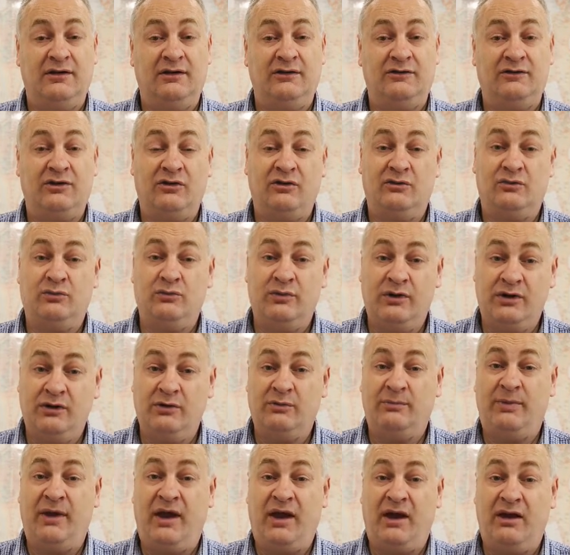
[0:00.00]
So the
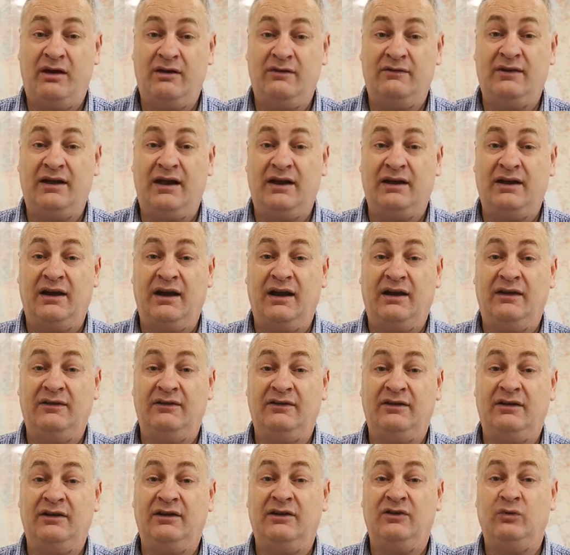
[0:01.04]
real power of that
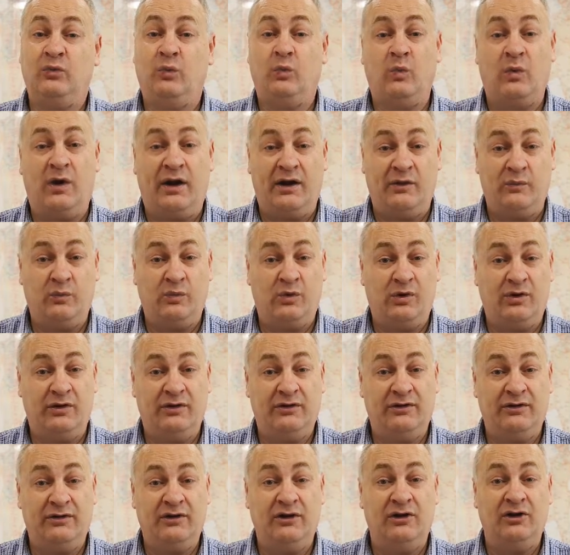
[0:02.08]
laser is 1
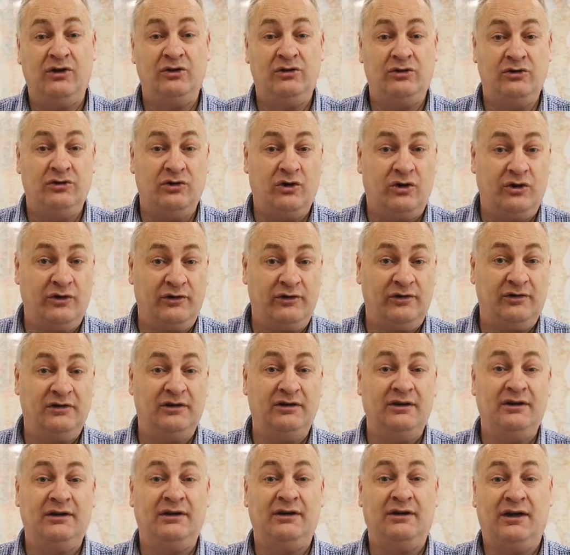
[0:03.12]
watt, not
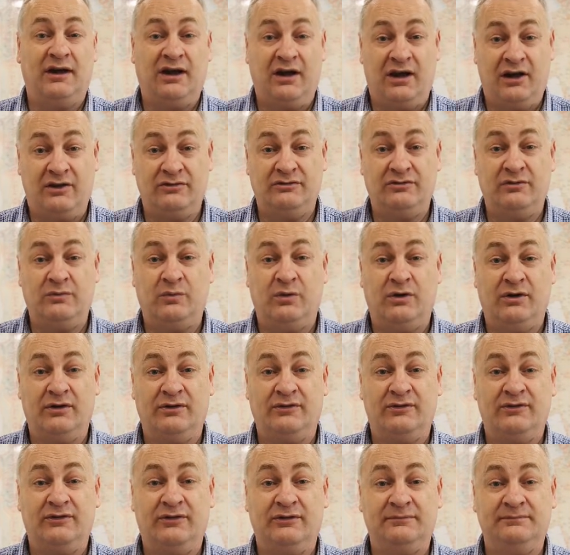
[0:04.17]
100
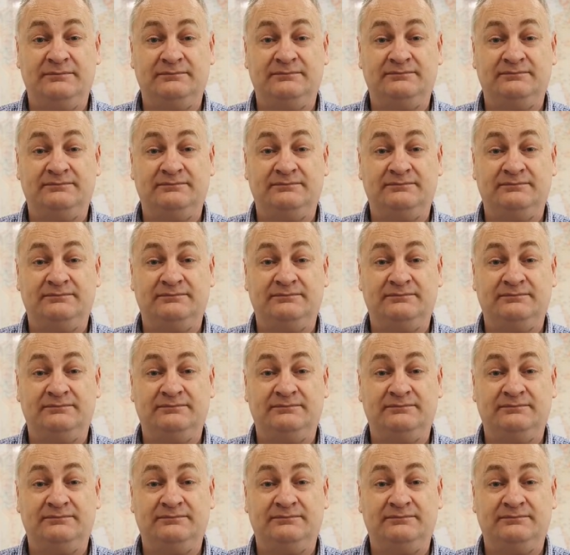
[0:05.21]
watts.